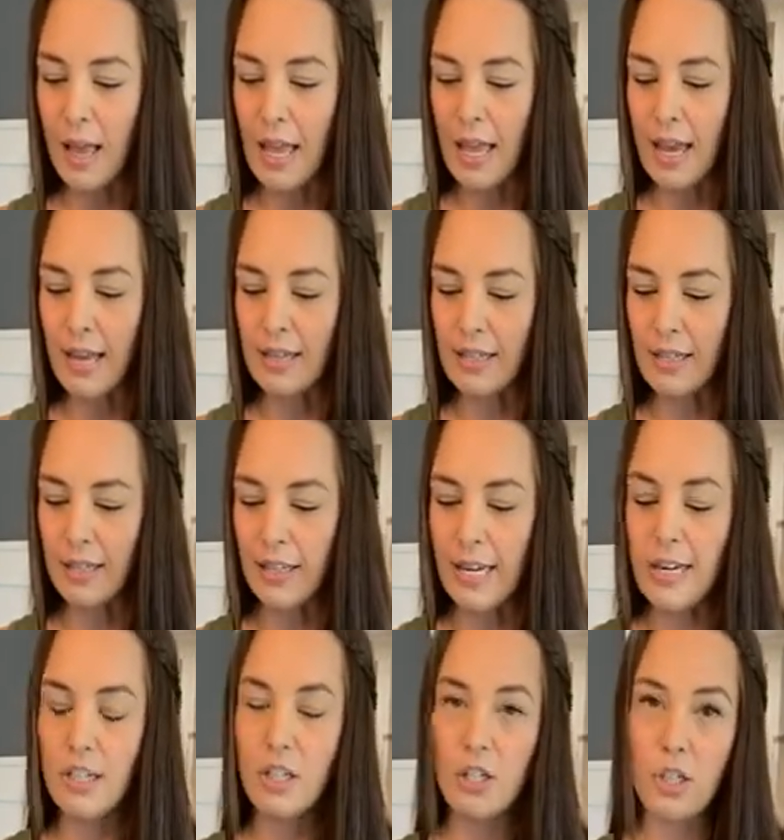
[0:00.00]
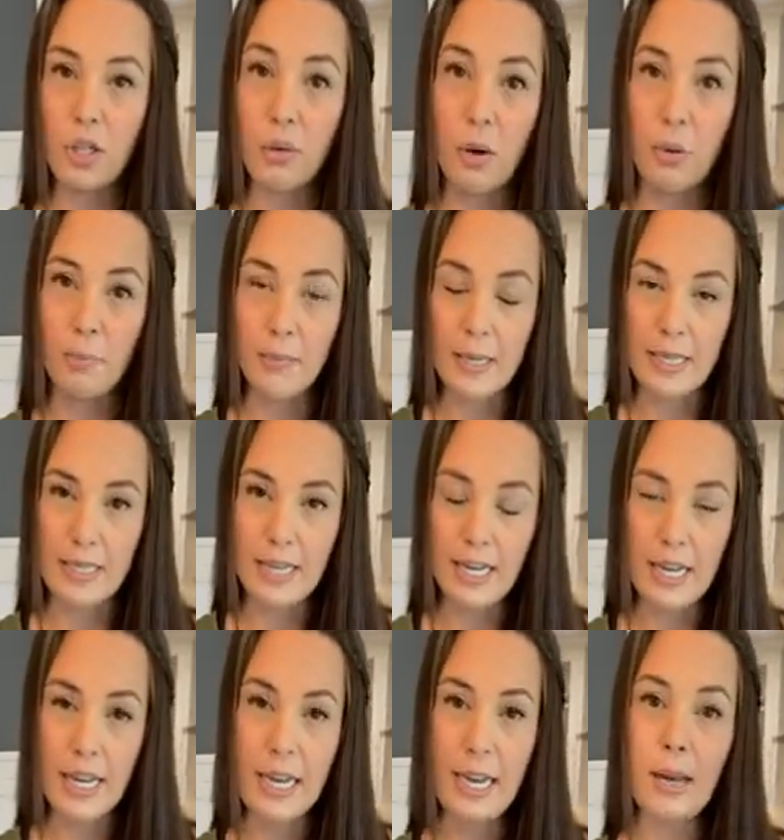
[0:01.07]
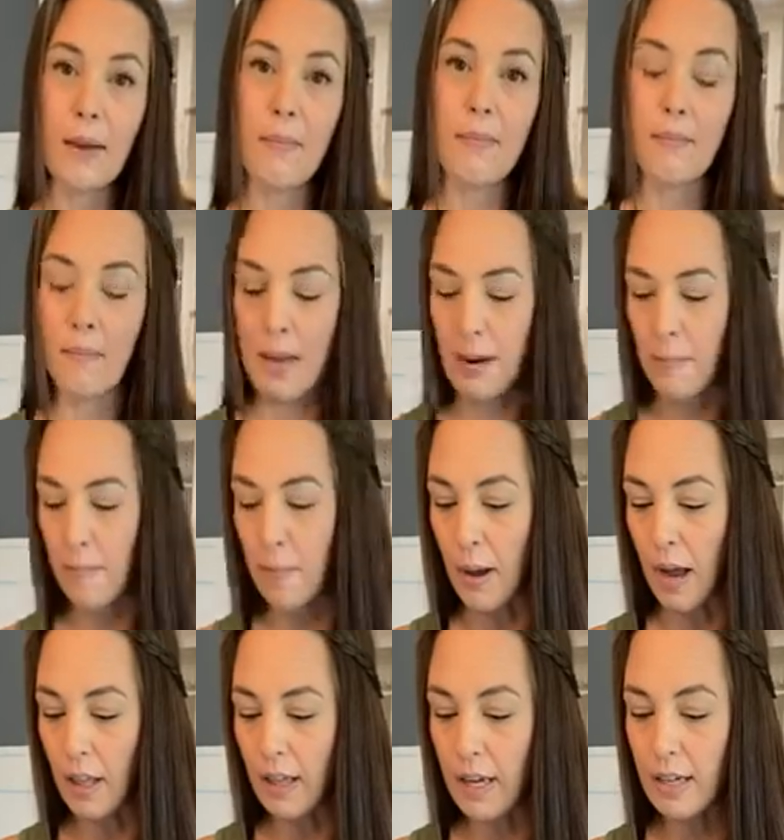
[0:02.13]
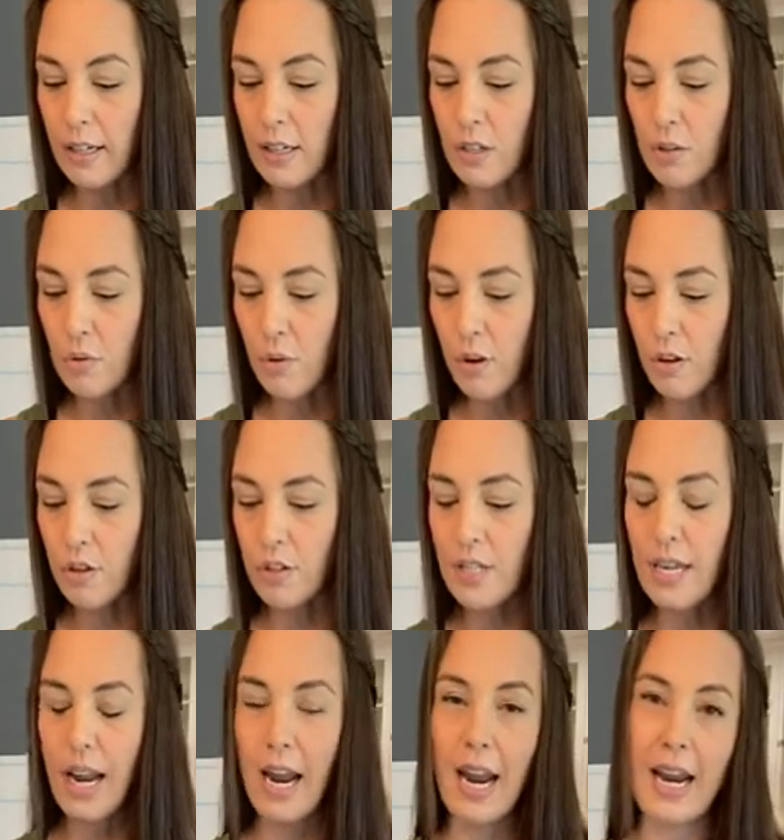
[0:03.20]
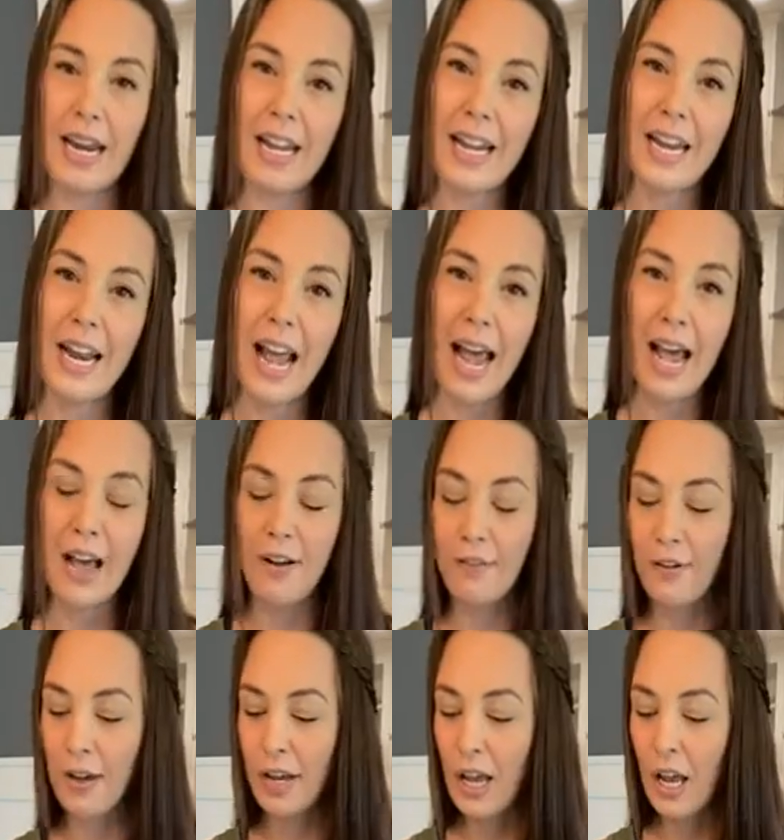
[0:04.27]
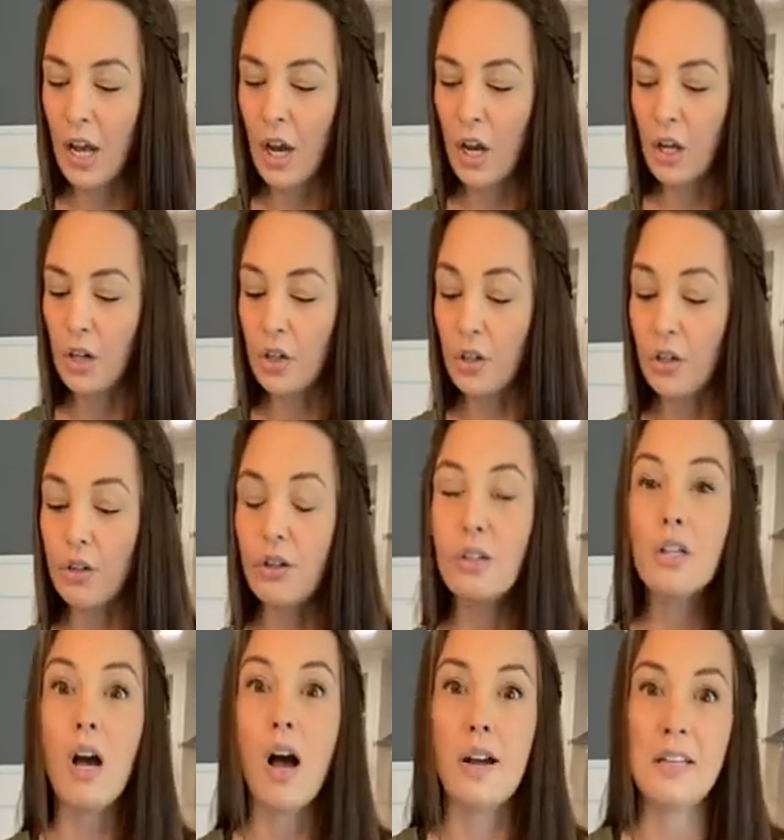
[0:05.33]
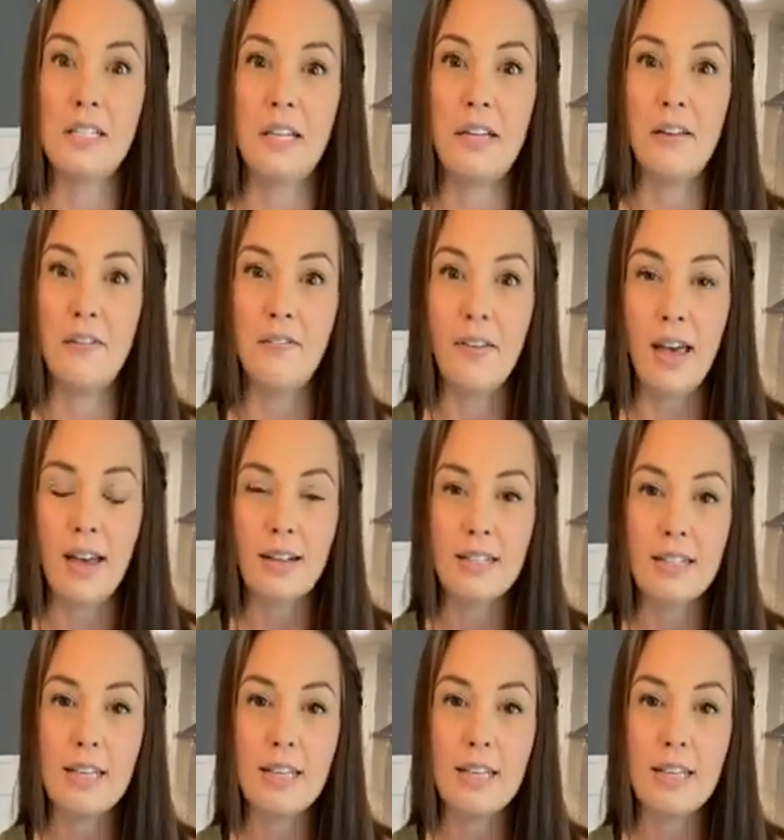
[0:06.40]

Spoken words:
It's linked to obesity, metabolic disorders, and it can have neurotoxic effects.